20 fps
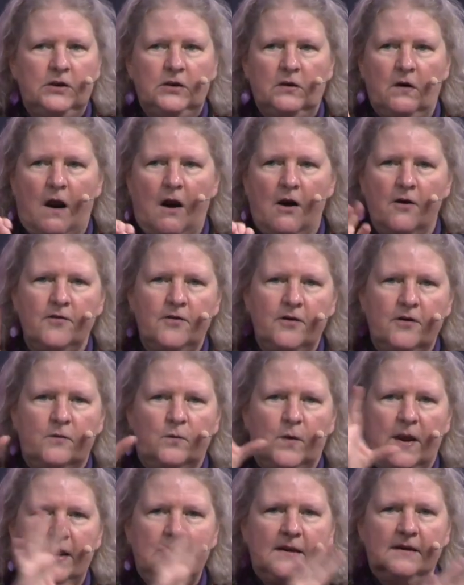Are there
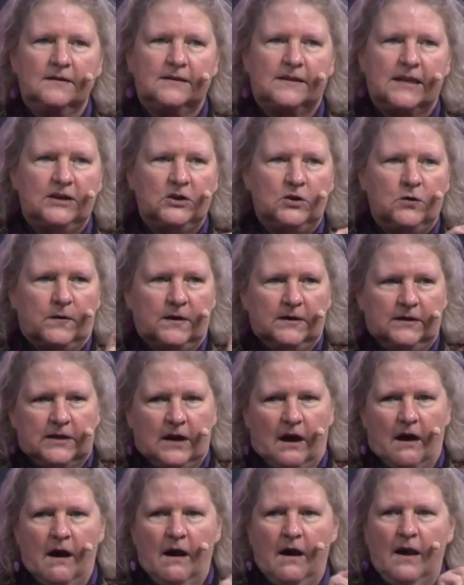ways that you can
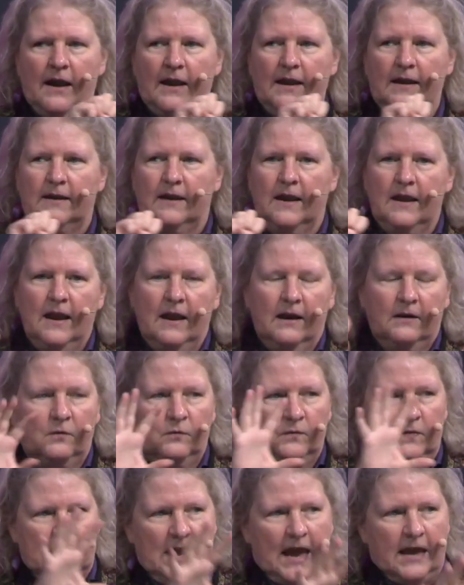tie
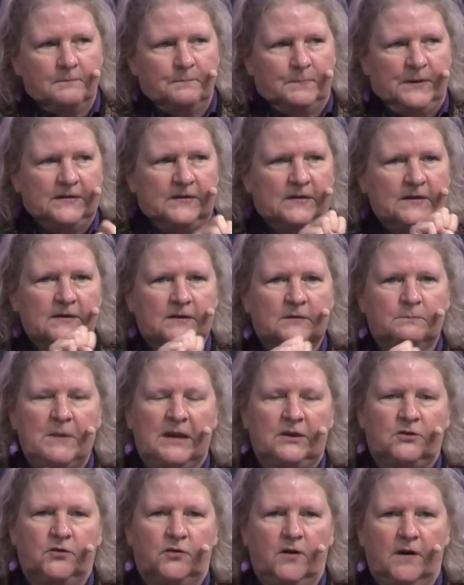that business
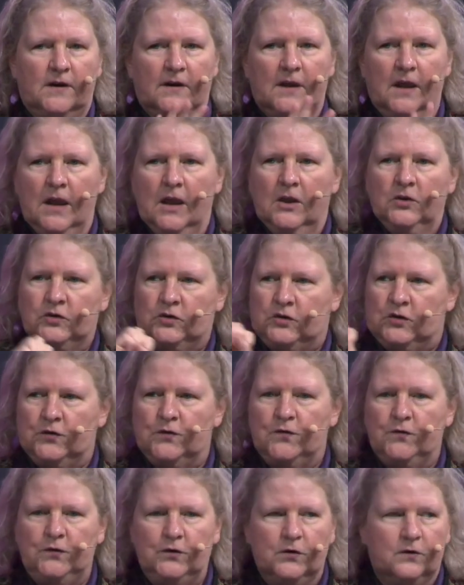metric
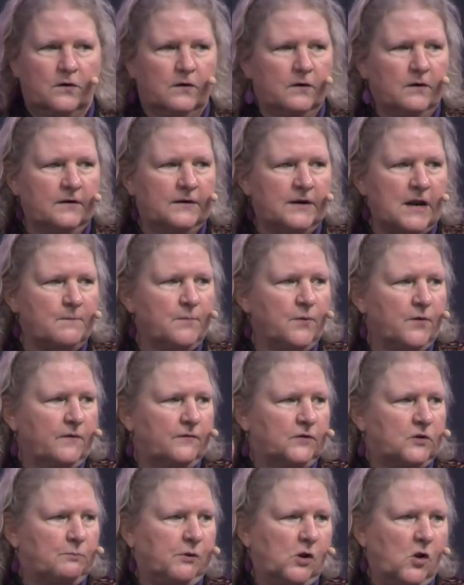to your number
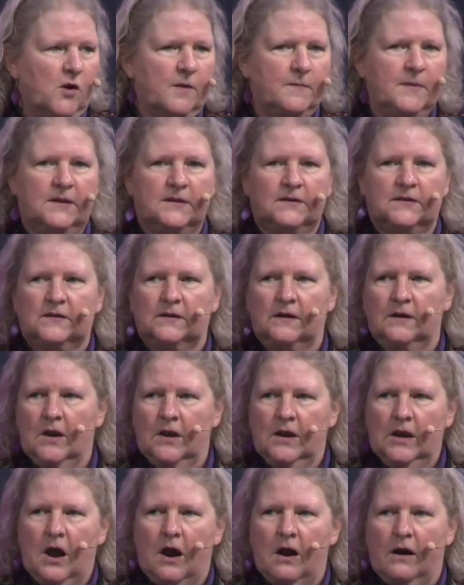of deployments
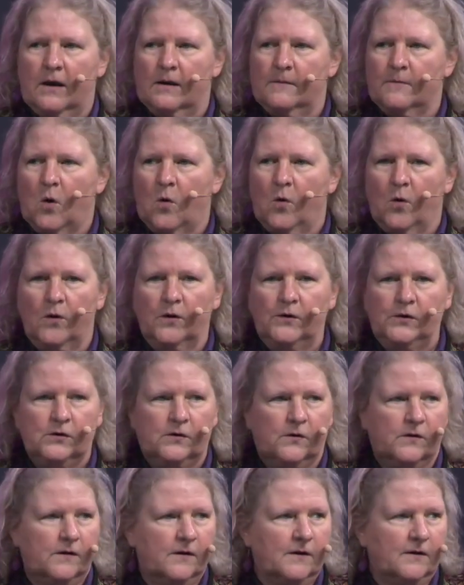or
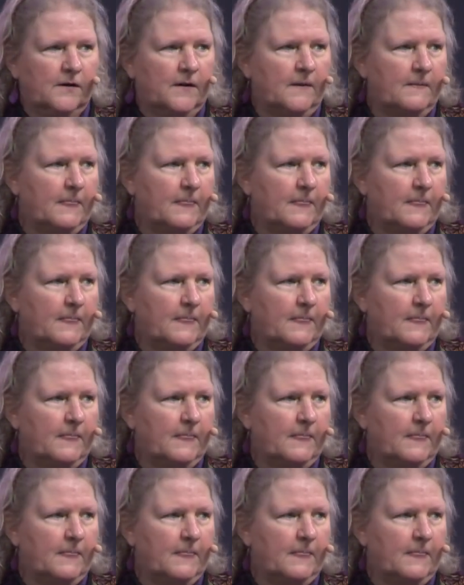your